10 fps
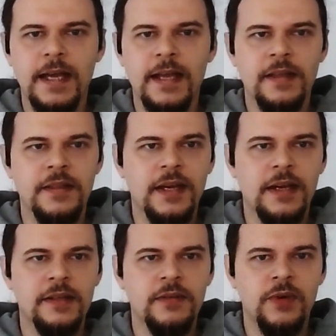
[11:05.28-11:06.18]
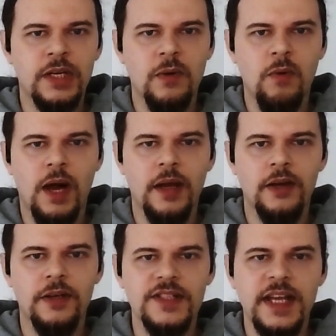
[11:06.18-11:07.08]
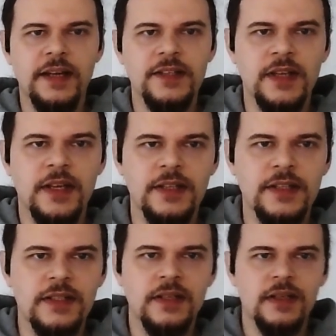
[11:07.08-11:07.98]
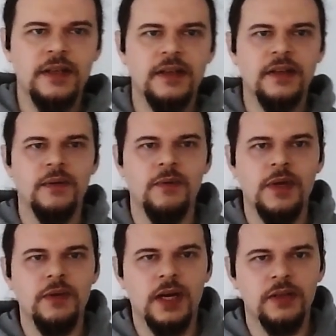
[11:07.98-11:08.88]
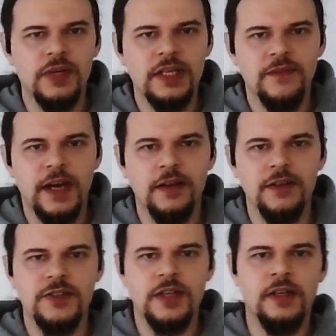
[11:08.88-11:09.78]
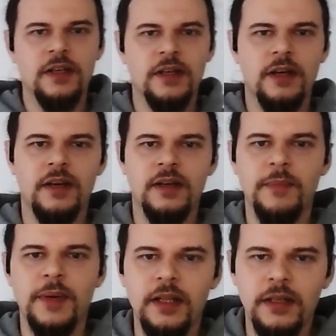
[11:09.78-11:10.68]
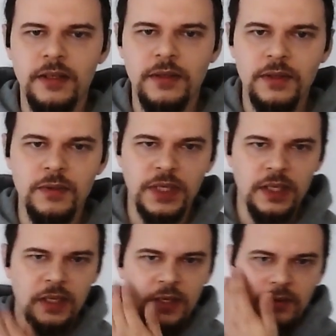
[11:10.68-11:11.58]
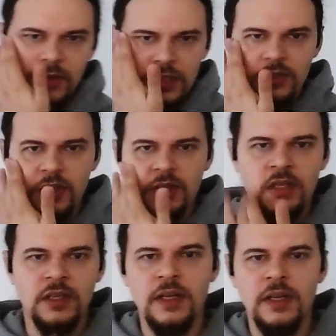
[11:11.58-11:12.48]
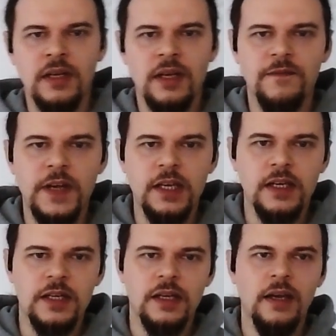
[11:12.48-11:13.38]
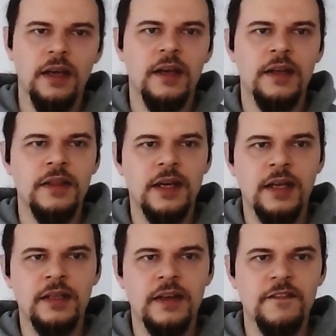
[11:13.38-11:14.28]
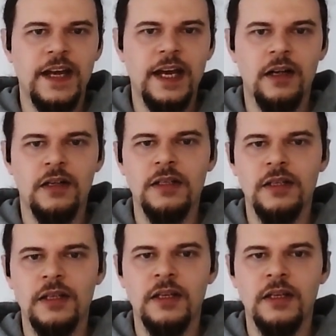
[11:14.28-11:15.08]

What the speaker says: And then require is accessed. We run read file sync on a payload. We return a fake, and then eval